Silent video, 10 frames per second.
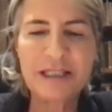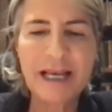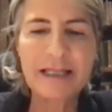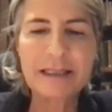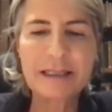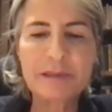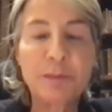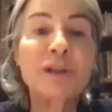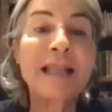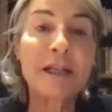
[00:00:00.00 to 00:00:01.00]
ideas
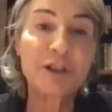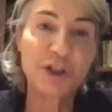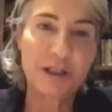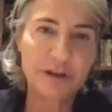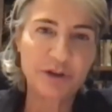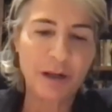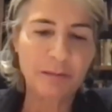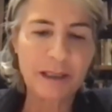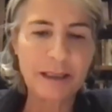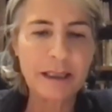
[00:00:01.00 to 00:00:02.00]
potentially
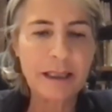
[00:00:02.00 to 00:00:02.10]
troubling.